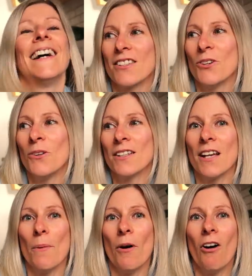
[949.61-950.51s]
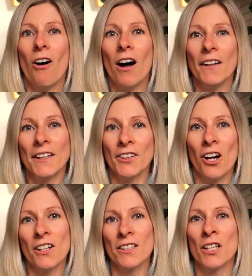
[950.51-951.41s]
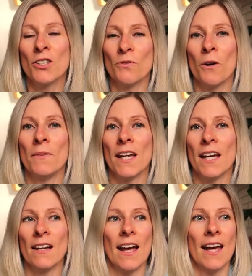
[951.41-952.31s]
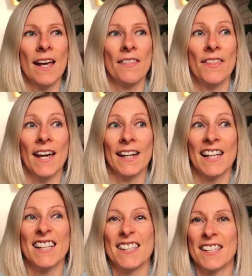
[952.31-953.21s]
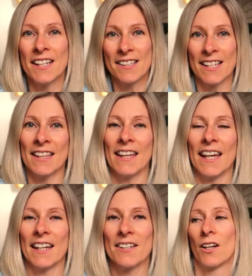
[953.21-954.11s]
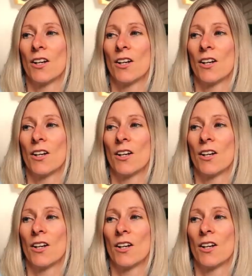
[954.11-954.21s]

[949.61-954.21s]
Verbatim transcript: soaks up all the toxins from there, and then it sits in there.